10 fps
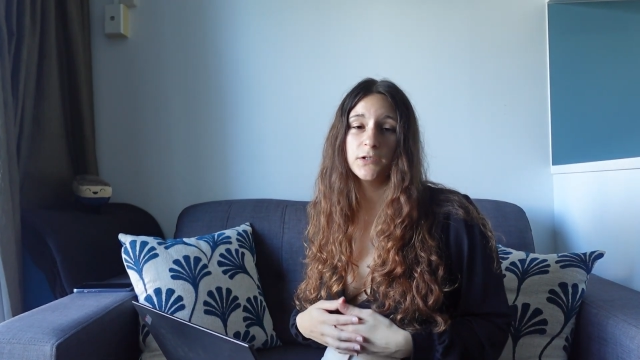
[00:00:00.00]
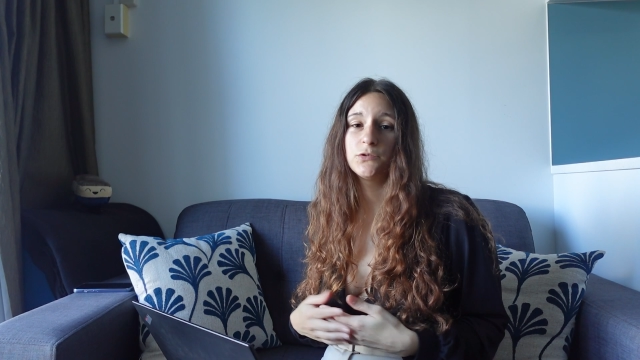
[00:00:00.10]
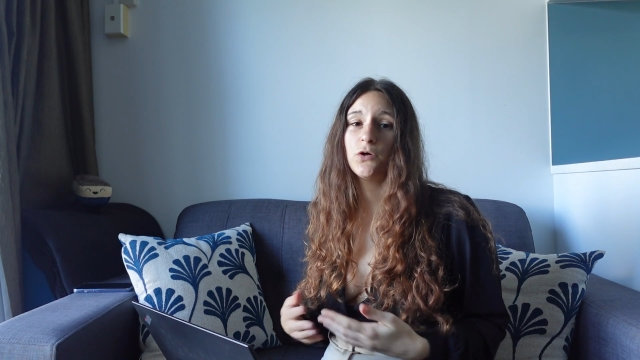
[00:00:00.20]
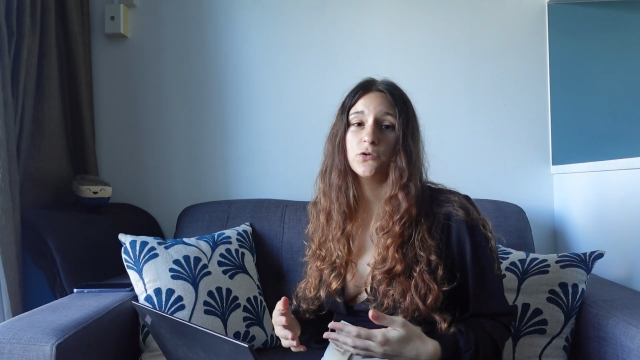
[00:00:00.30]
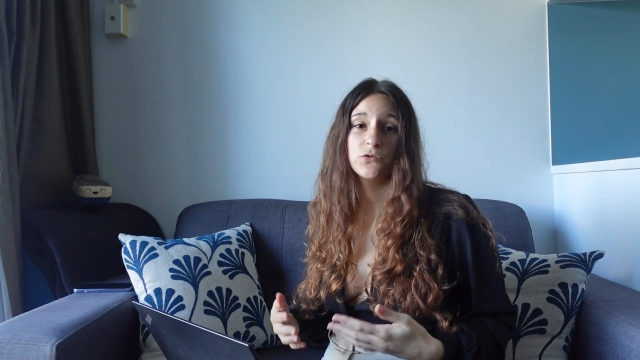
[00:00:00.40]

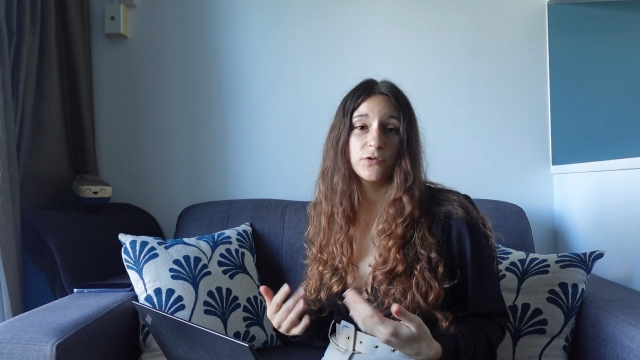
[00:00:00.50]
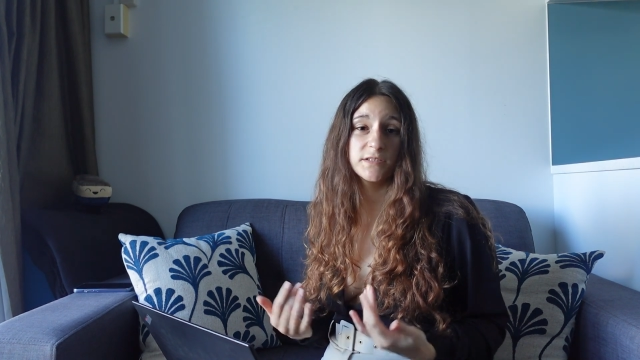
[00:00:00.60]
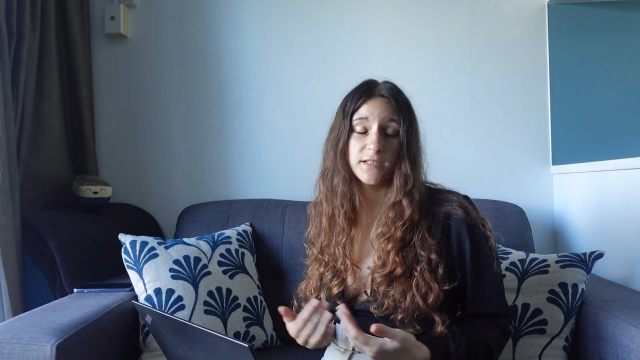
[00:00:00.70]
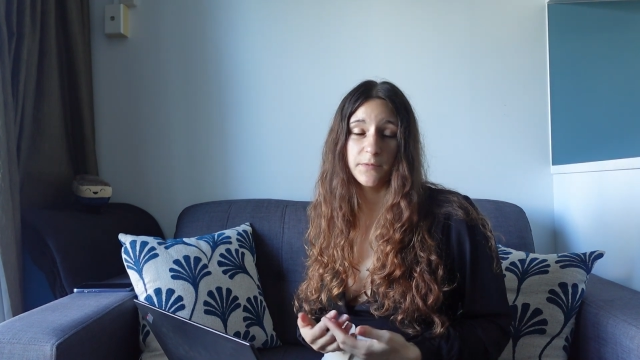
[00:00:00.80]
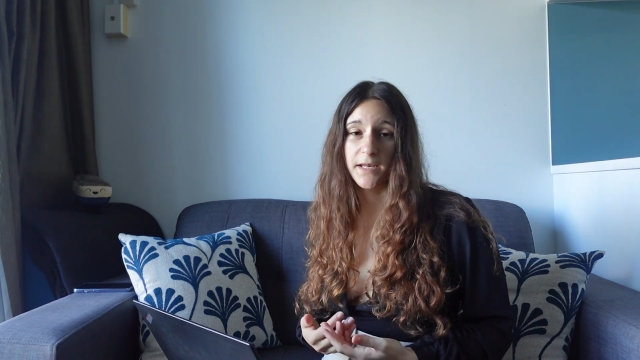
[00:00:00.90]
doctor
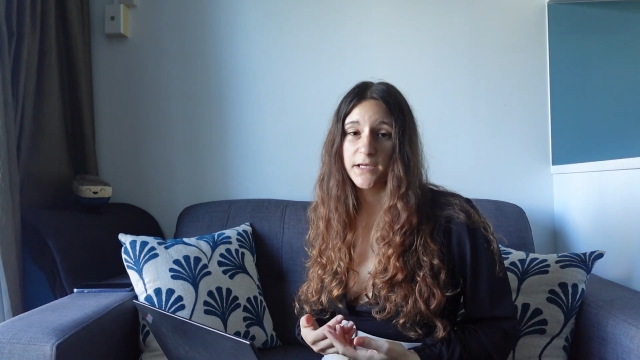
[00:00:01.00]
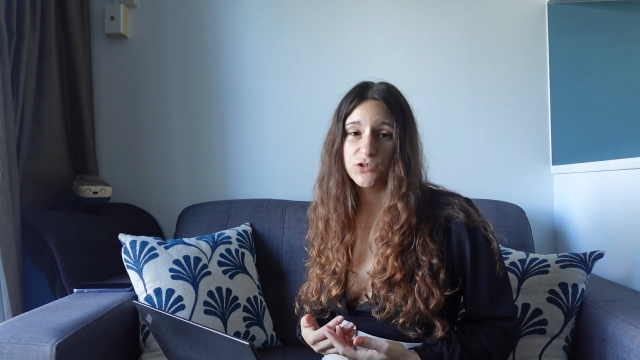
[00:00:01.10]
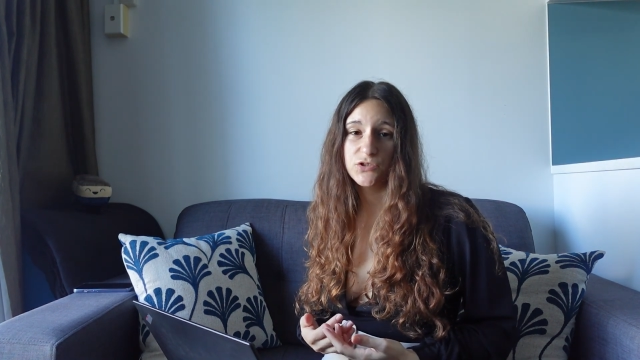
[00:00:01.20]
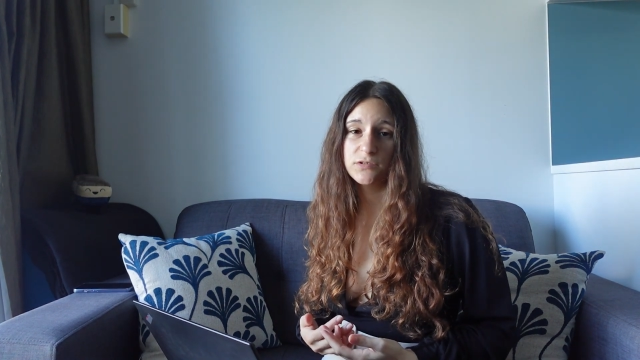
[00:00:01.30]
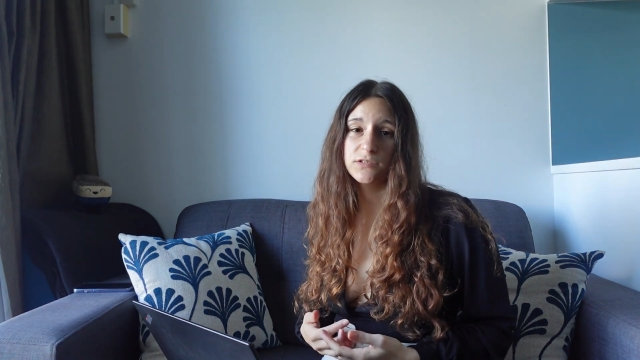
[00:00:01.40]

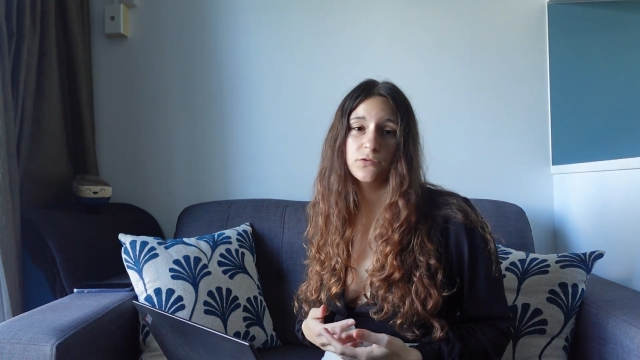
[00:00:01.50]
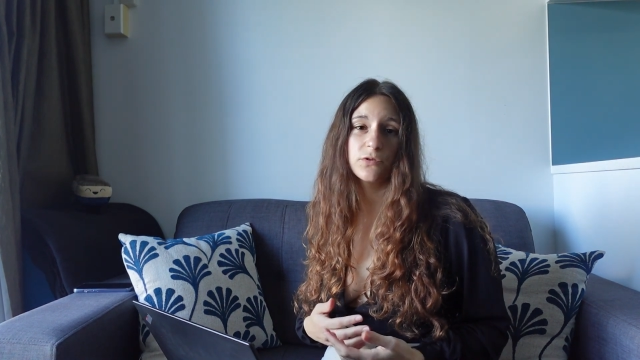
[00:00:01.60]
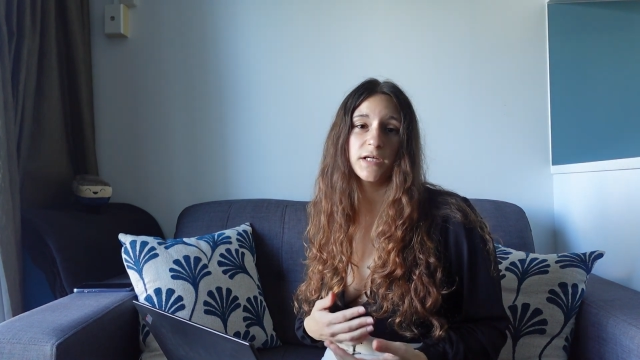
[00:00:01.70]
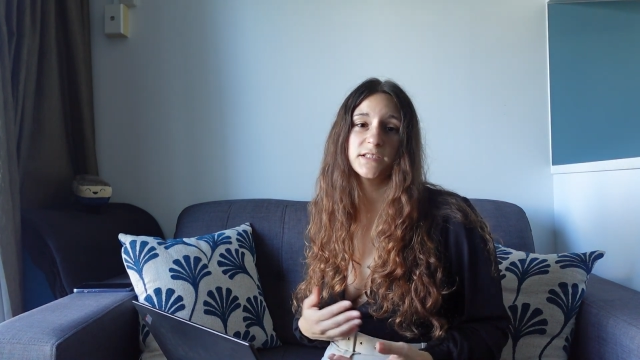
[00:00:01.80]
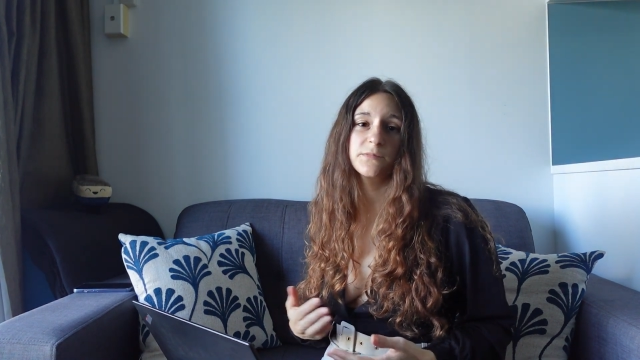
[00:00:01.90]
examination, so
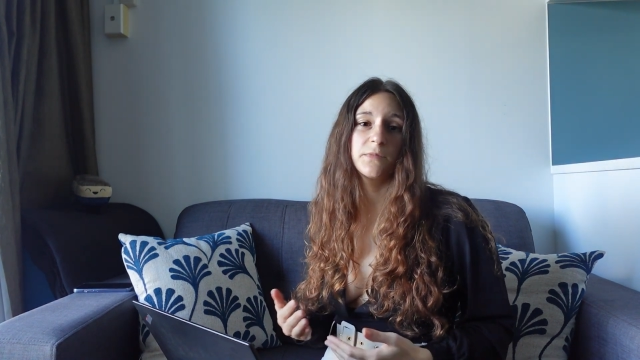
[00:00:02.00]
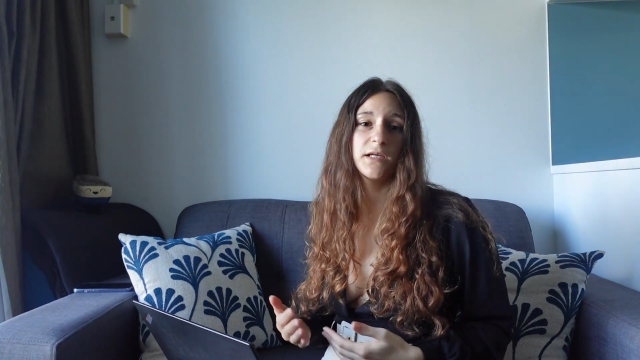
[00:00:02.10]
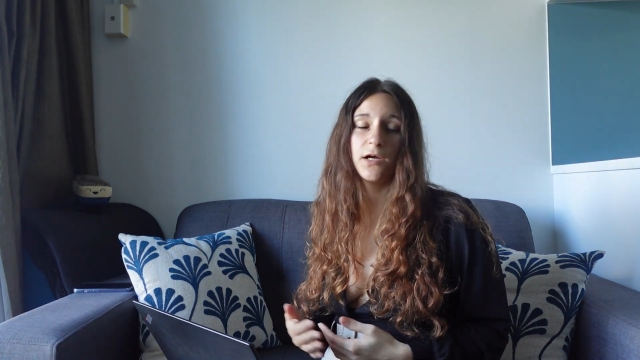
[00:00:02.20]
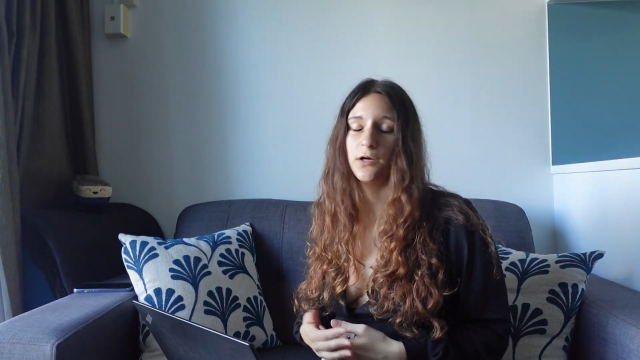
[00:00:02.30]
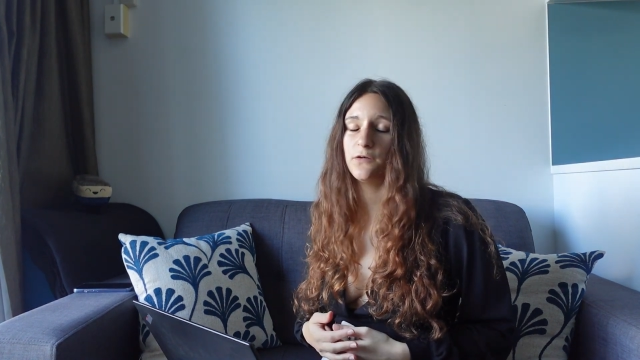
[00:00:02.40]
it asked
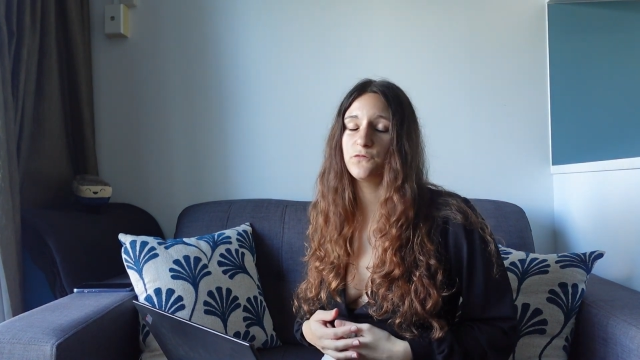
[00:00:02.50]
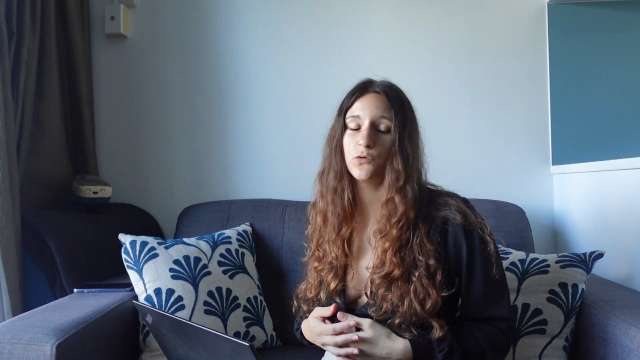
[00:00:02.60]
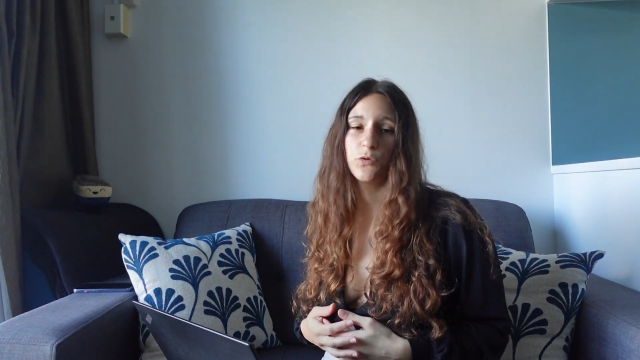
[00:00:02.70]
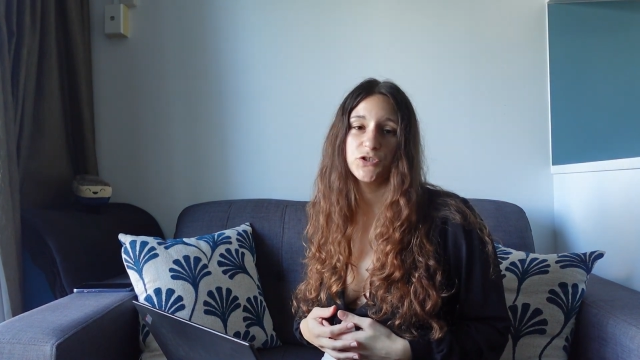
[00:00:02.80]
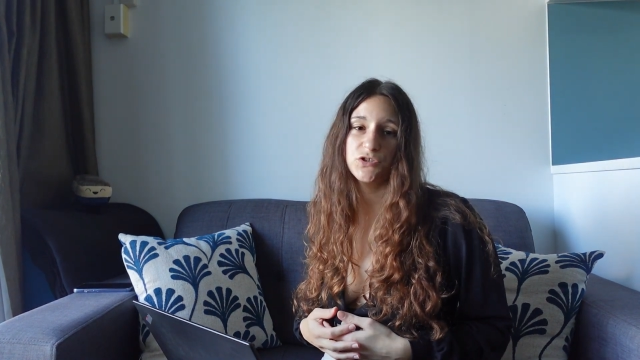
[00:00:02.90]
me a few
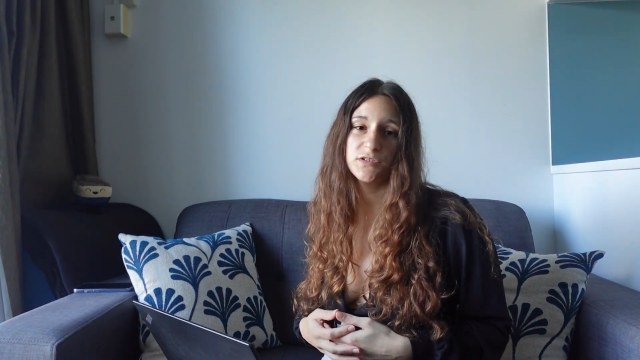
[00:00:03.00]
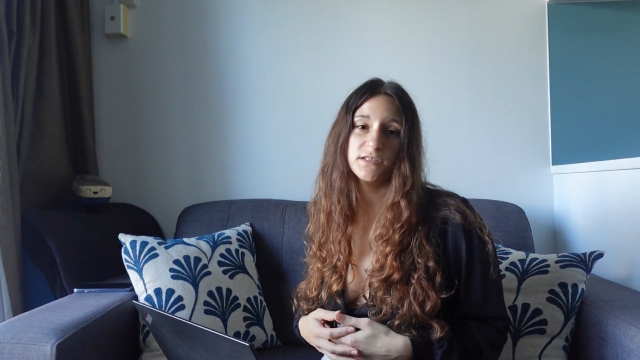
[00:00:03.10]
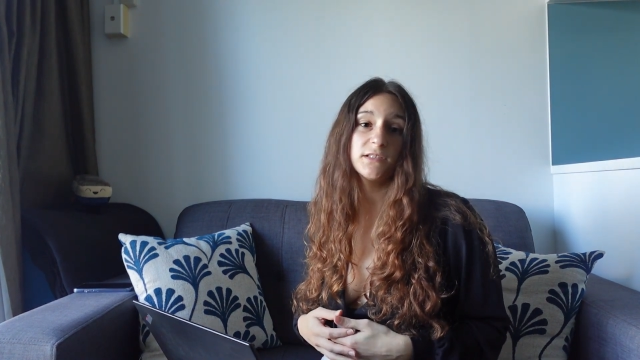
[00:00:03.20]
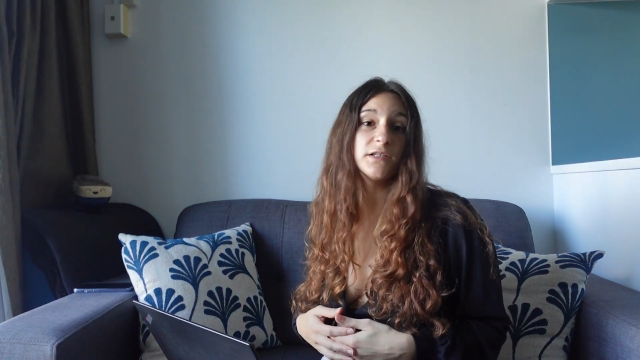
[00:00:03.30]
questions